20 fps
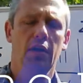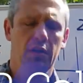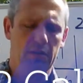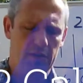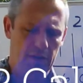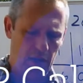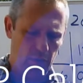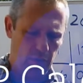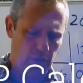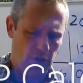
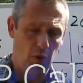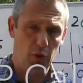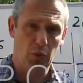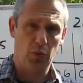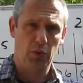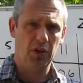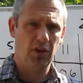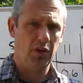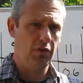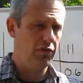Today we're going
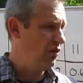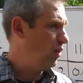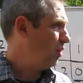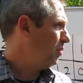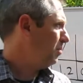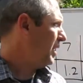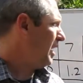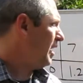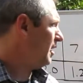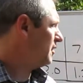really far
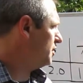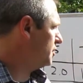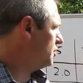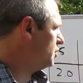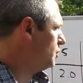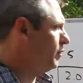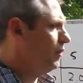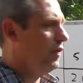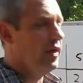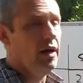back to
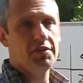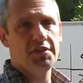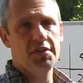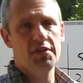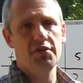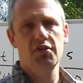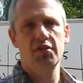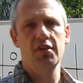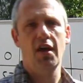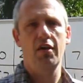
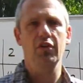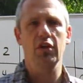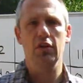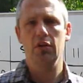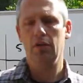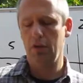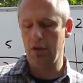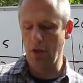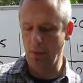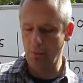2007,
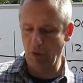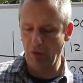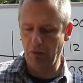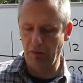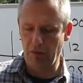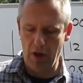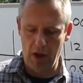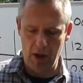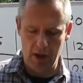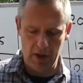number
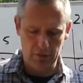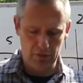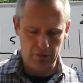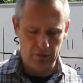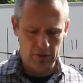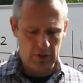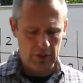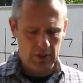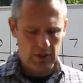5.